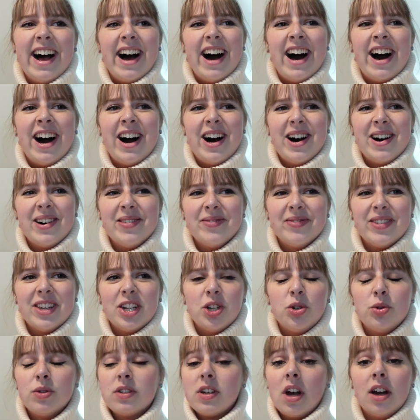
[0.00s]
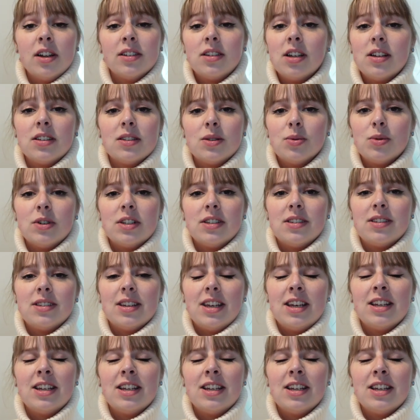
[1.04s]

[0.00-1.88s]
whose contents was,